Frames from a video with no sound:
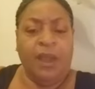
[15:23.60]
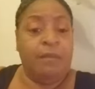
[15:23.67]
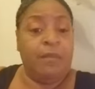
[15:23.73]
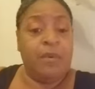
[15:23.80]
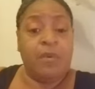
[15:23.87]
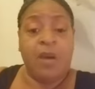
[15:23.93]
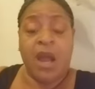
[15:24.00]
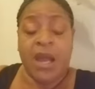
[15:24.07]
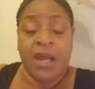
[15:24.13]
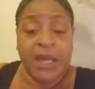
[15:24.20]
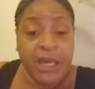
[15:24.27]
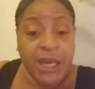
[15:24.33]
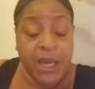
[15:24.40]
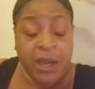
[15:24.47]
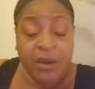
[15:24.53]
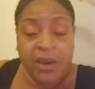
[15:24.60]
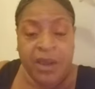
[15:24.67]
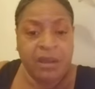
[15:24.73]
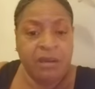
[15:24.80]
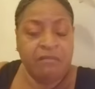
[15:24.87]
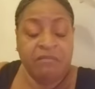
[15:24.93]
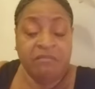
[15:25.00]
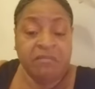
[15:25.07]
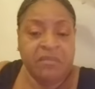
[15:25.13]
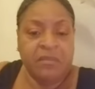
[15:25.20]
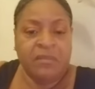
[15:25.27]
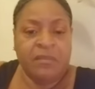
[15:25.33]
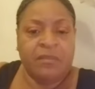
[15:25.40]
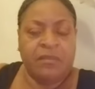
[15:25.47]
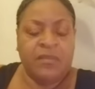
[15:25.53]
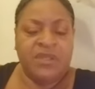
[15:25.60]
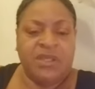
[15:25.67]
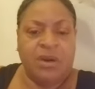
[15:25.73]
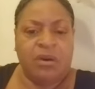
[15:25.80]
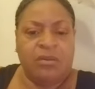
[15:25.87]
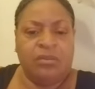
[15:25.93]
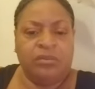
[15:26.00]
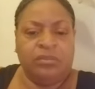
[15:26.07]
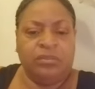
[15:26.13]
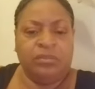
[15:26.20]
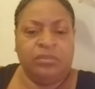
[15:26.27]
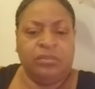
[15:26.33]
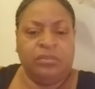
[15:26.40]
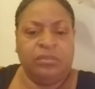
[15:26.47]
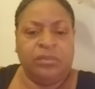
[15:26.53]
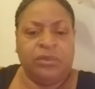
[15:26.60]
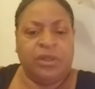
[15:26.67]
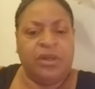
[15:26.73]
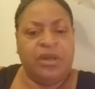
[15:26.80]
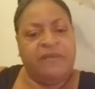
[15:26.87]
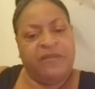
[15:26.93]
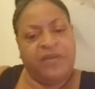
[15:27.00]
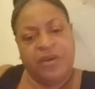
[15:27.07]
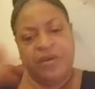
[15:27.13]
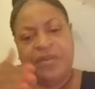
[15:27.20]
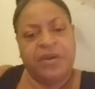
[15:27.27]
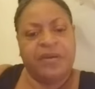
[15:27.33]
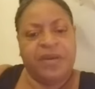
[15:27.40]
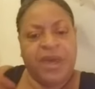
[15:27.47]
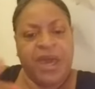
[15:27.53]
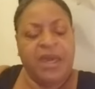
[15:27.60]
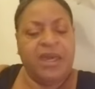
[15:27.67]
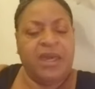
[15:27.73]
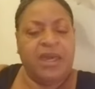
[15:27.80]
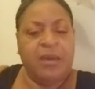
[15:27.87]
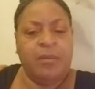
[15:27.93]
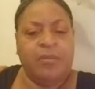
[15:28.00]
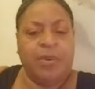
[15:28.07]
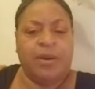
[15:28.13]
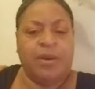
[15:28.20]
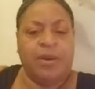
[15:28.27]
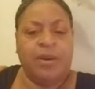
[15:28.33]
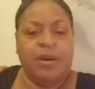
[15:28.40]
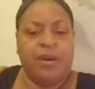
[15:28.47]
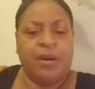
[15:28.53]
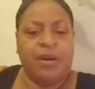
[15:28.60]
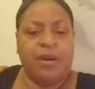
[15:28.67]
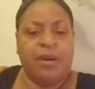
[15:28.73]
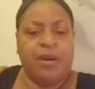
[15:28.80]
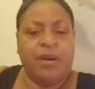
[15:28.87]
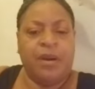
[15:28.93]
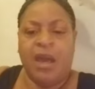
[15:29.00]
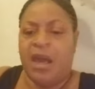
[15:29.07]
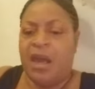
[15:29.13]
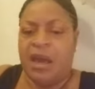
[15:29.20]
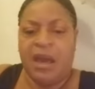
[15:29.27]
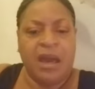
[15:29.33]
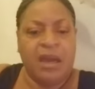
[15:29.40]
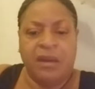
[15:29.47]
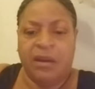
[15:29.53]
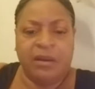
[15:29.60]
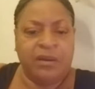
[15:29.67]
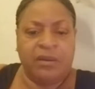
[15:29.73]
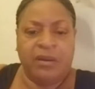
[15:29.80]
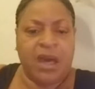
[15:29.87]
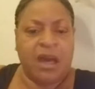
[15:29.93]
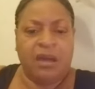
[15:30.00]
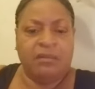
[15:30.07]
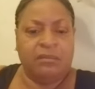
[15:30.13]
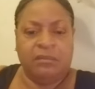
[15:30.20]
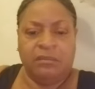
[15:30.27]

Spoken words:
Mariah Carey. So if you're their gatekeeper, I know you got